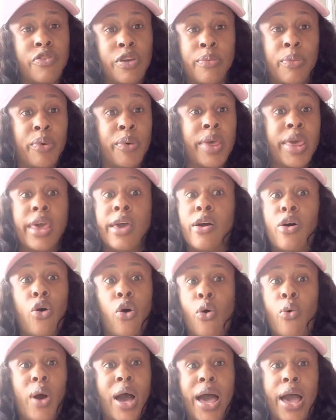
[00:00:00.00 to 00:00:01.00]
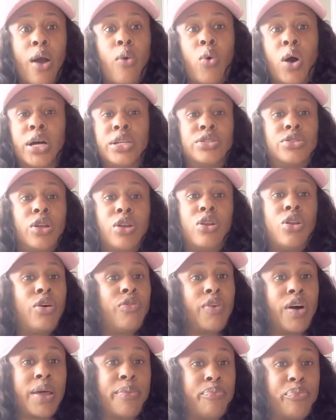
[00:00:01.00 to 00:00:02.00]
Him, how I want to
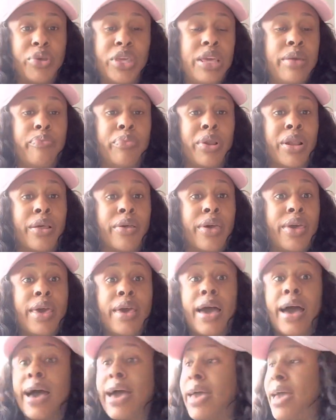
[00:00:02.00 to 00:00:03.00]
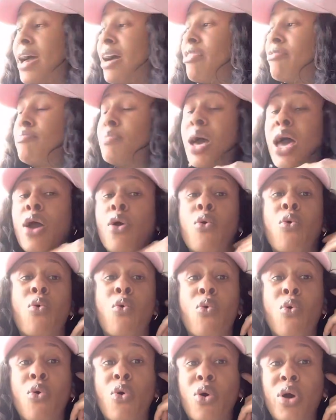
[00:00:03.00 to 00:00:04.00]
love on people. I have my
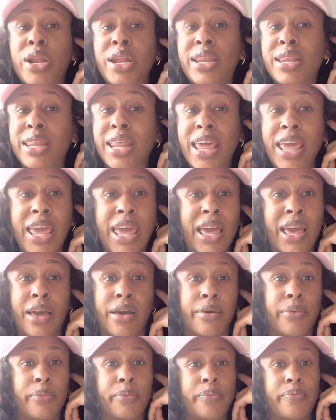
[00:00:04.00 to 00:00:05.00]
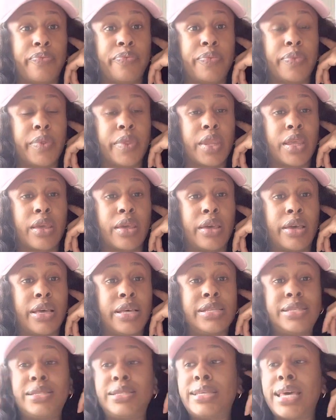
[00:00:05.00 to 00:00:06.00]
own thing
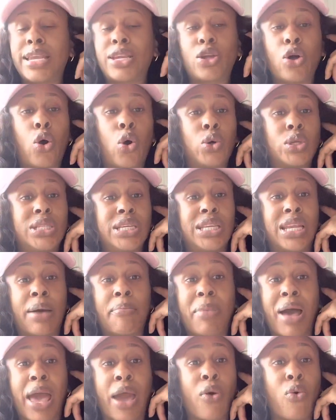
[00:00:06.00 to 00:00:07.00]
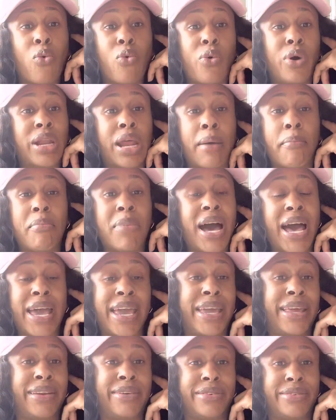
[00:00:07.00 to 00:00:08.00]
set out in my own
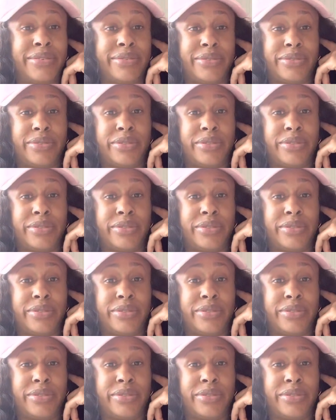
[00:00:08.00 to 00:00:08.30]
mind.